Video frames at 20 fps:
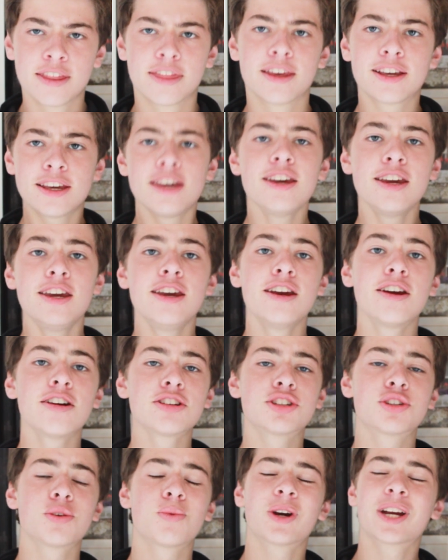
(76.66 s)
The key
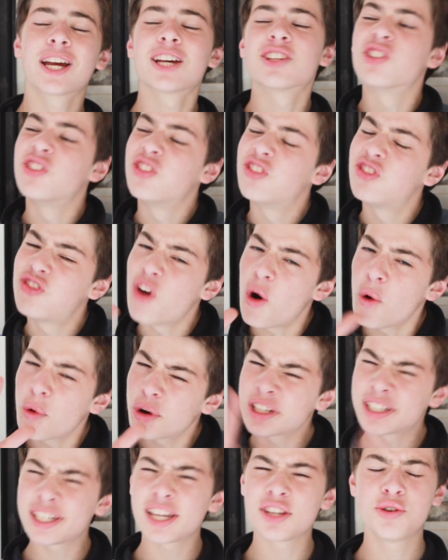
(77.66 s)
here is to work as
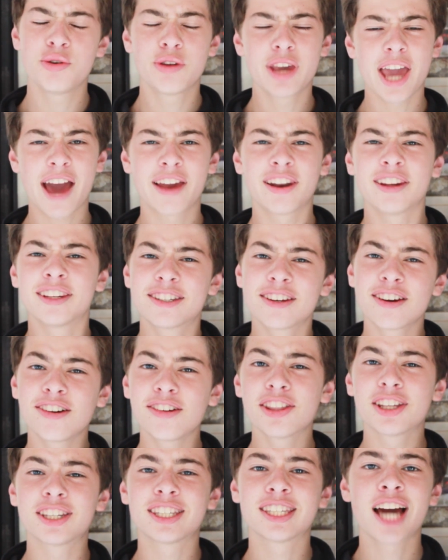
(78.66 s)
focused as you can
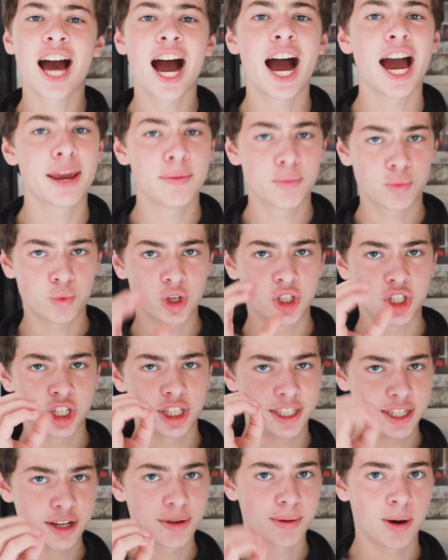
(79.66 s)
until the time
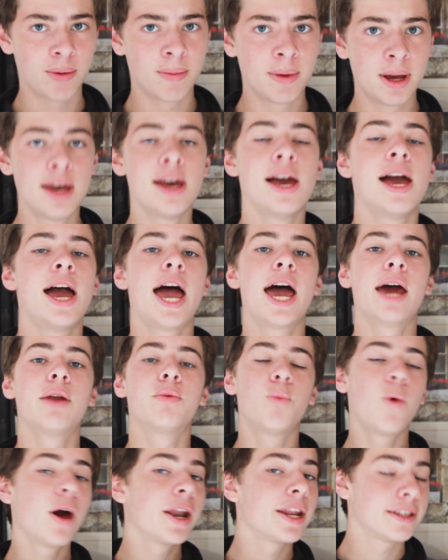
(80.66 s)
reaches zero.
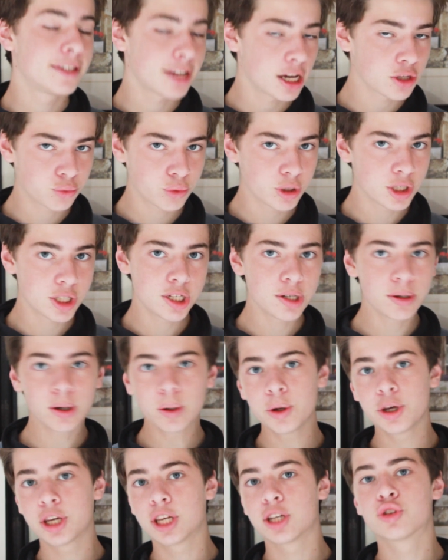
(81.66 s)
And when it does reach
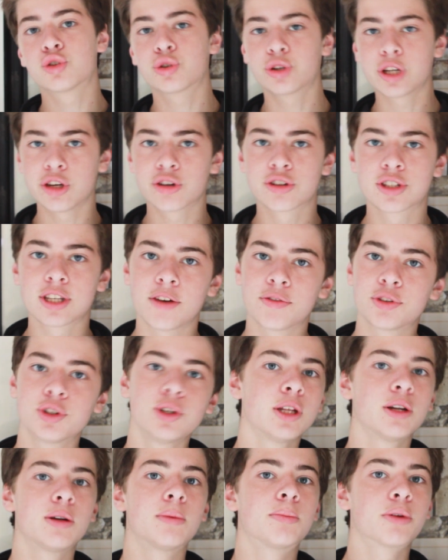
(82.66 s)
zero, you can treat yourself
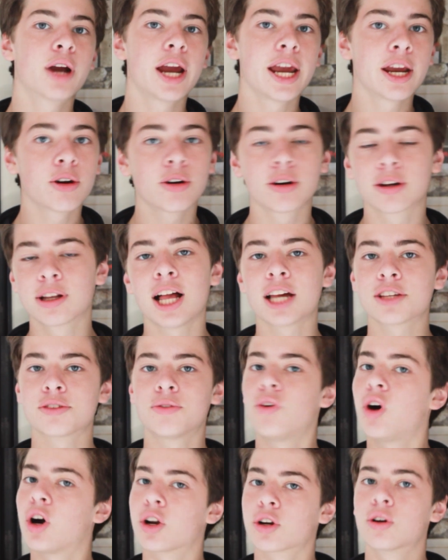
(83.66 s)
to a little break or a glass
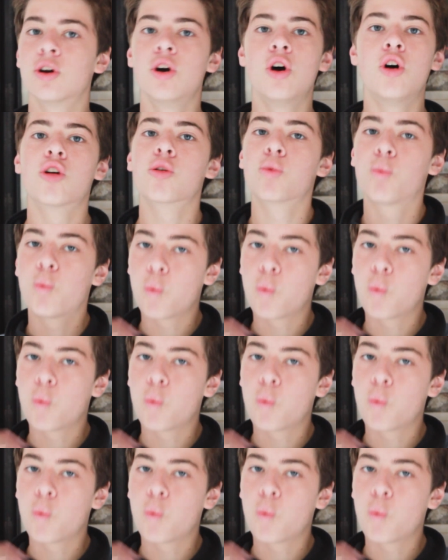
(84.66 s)
of water or